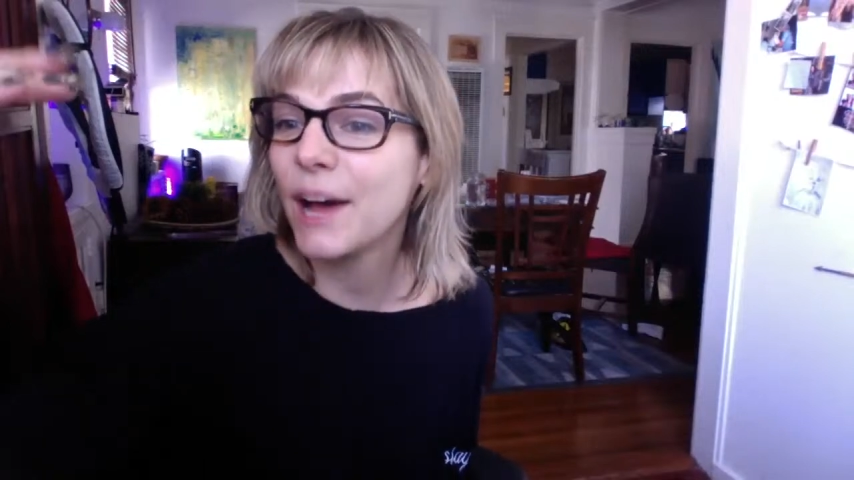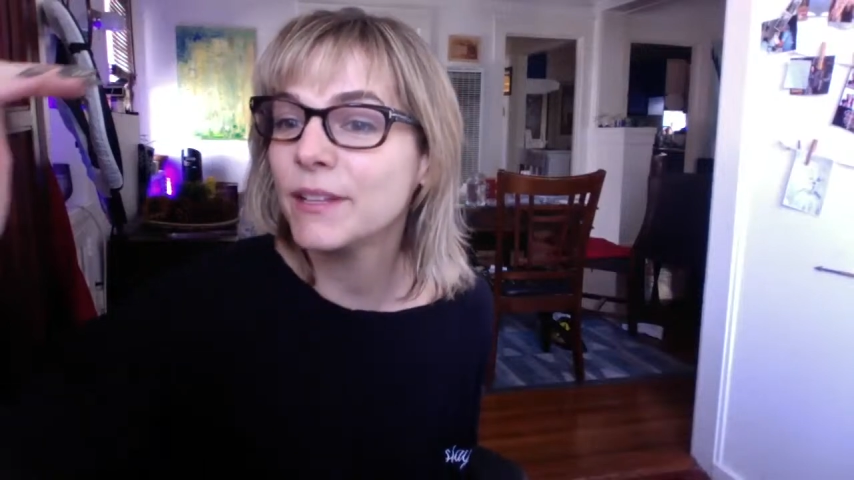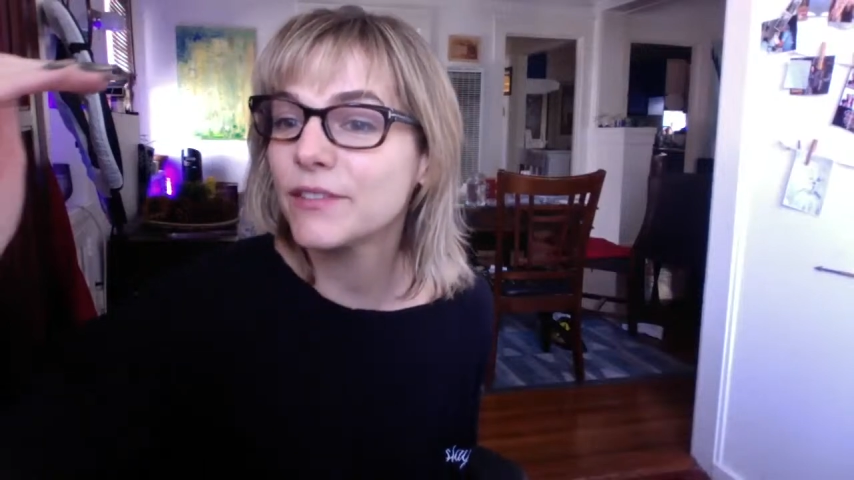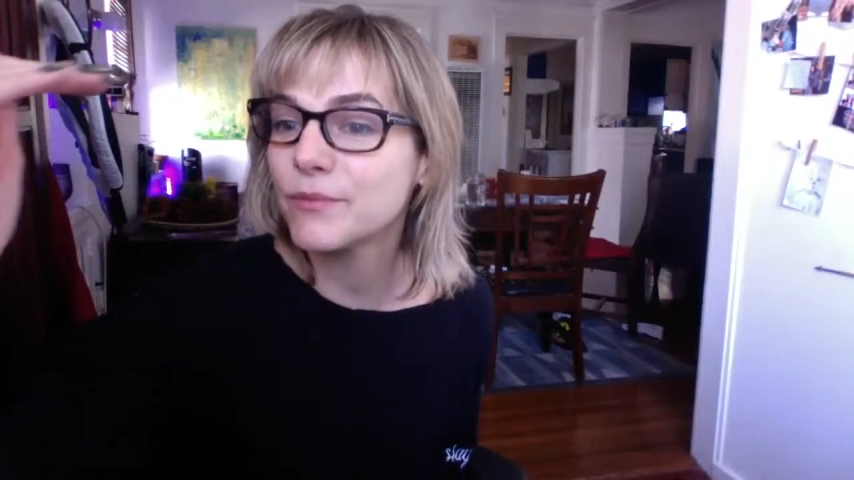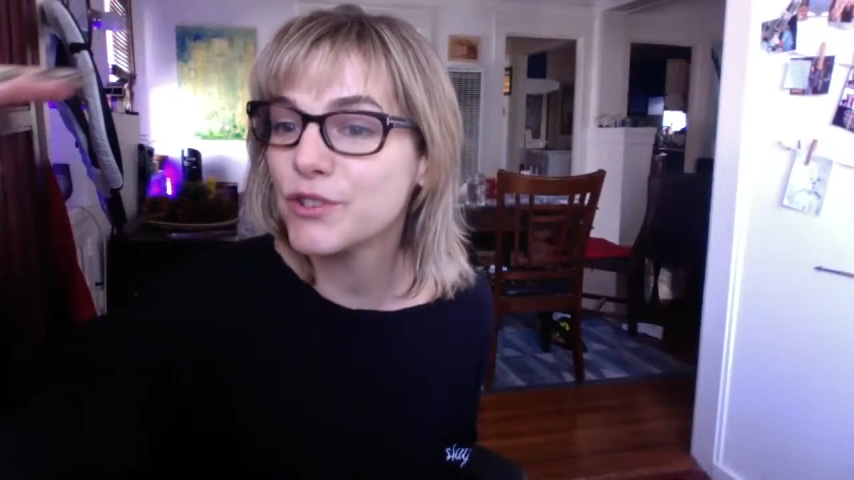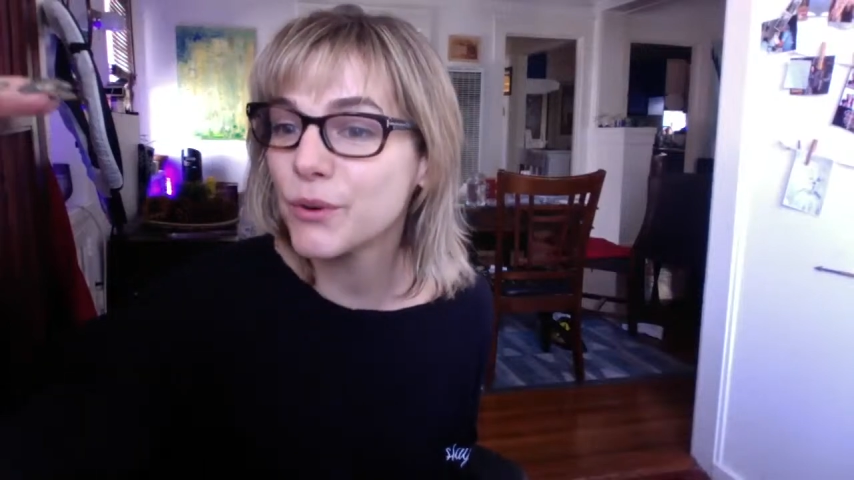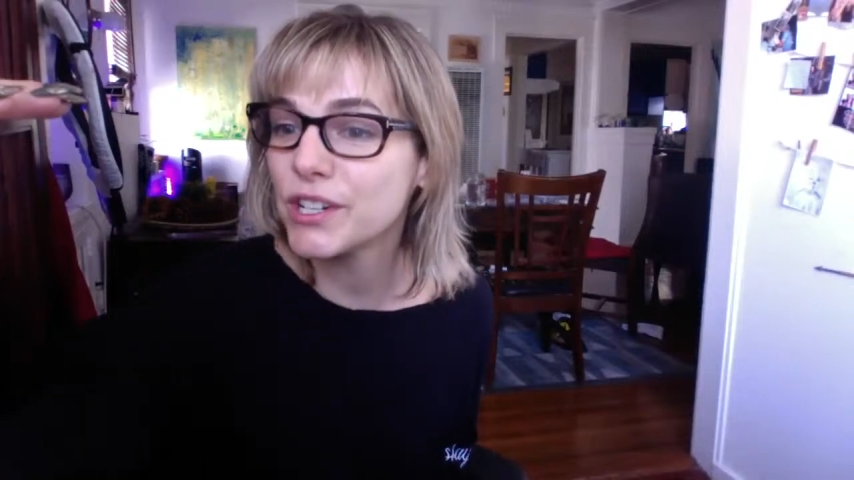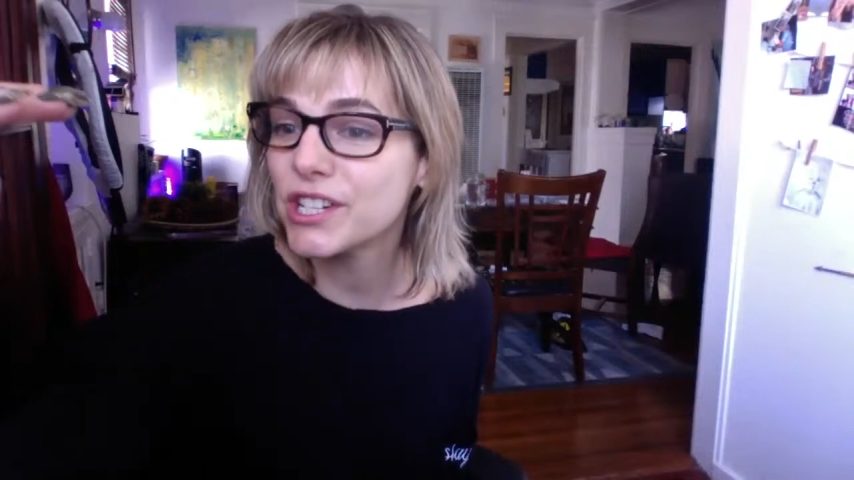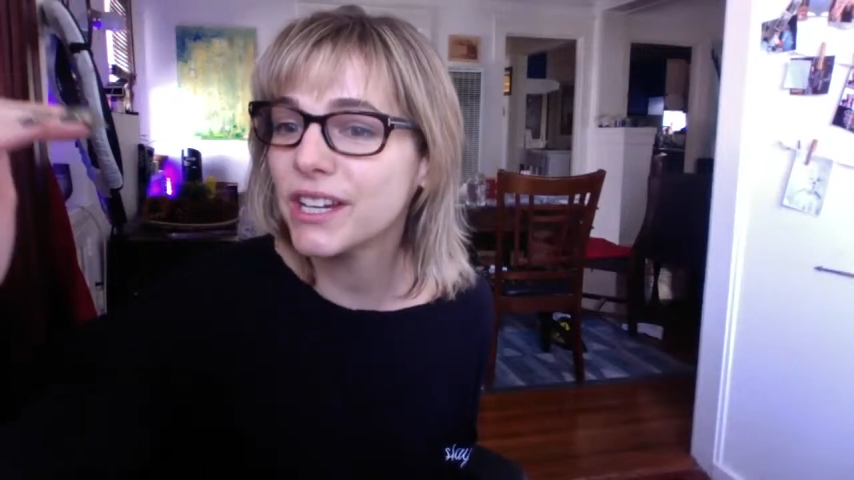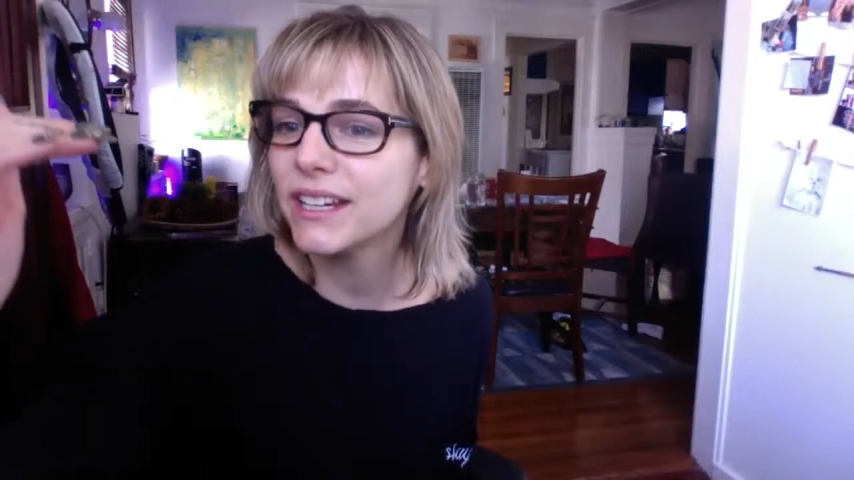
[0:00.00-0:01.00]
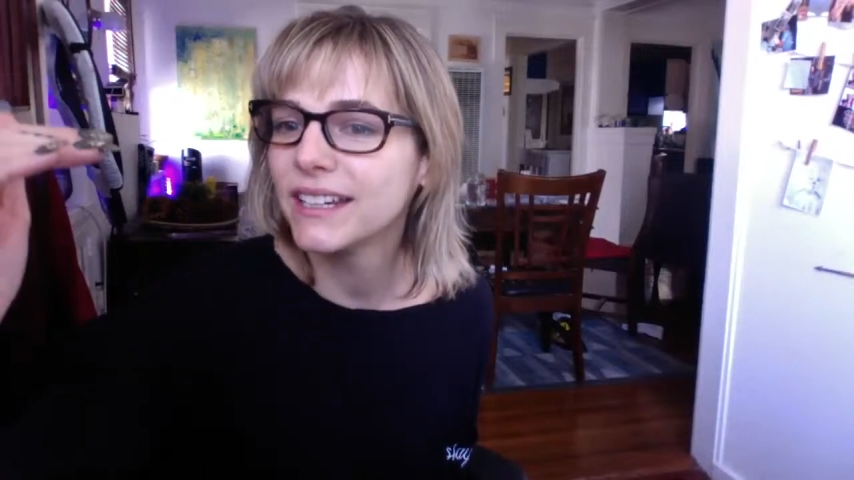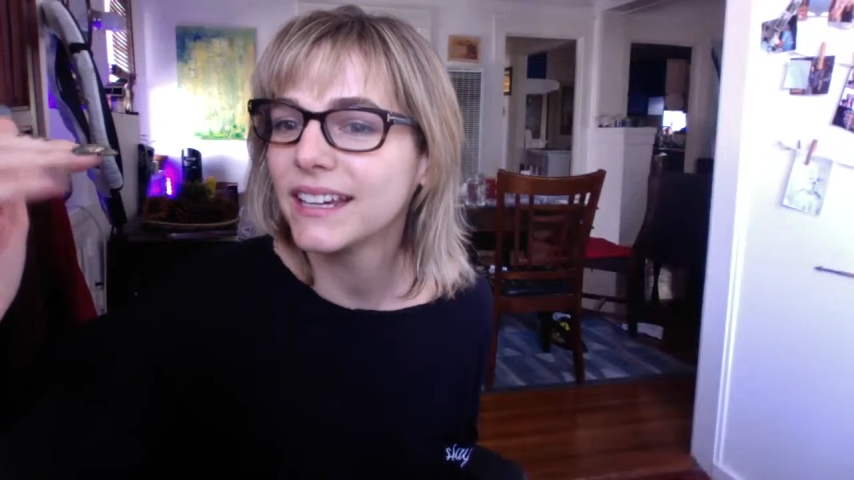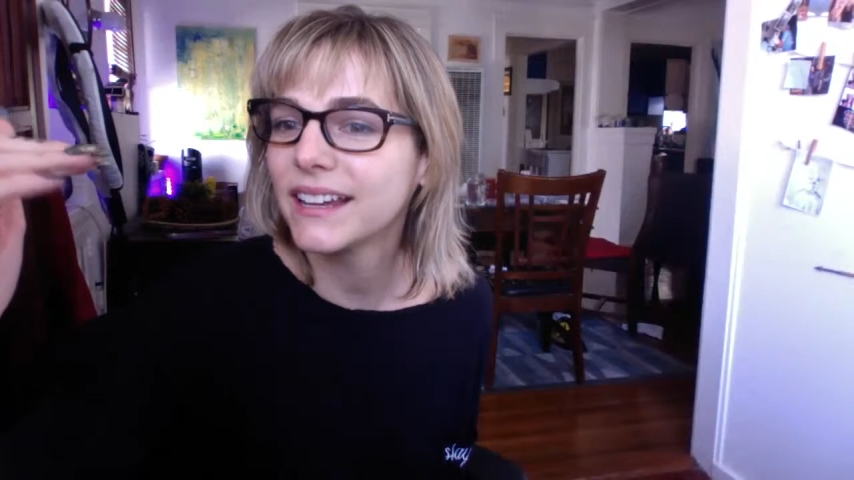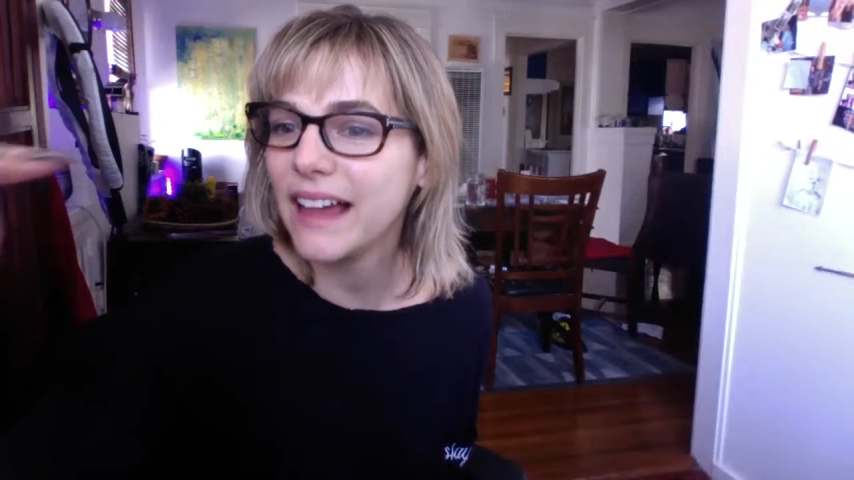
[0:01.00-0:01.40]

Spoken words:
comments from Georgia,